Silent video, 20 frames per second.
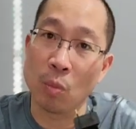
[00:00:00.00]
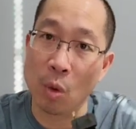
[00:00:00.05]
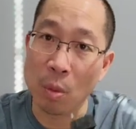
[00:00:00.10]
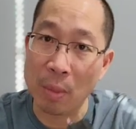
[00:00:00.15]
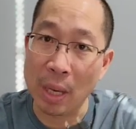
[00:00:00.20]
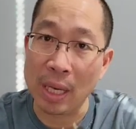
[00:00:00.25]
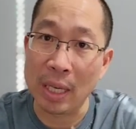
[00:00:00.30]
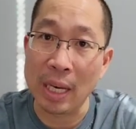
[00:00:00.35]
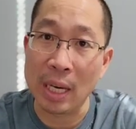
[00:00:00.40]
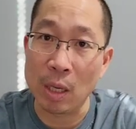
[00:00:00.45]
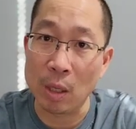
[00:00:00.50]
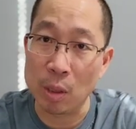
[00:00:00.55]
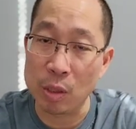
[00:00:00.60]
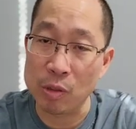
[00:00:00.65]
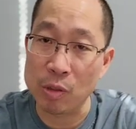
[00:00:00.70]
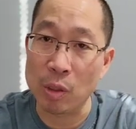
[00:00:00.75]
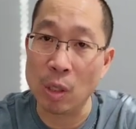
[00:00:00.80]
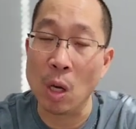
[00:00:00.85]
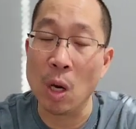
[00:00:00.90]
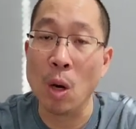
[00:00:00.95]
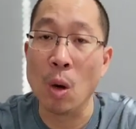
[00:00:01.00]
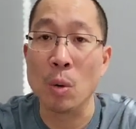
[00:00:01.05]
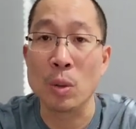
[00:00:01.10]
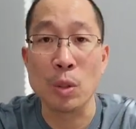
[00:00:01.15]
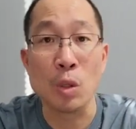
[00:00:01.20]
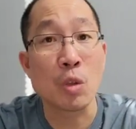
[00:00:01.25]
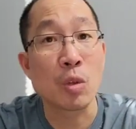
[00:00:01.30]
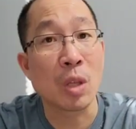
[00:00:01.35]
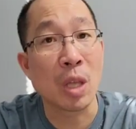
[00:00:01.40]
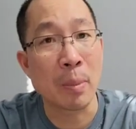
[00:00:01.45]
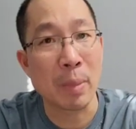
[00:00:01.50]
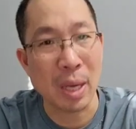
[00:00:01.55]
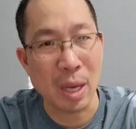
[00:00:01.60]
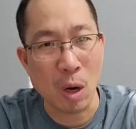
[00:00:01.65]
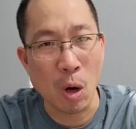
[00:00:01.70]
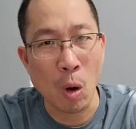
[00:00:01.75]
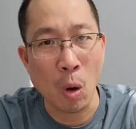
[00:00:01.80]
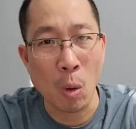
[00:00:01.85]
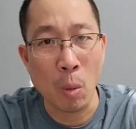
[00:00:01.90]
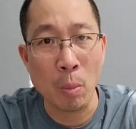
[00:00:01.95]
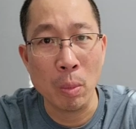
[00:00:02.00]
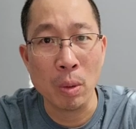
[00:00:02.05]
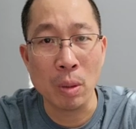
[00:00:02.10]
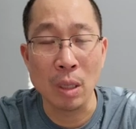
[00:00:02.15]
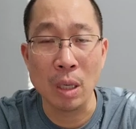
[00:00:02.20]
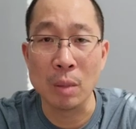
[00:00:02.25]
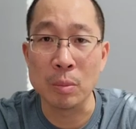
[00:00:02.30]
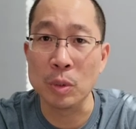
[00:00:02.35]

when my air is low, usually I'm at home.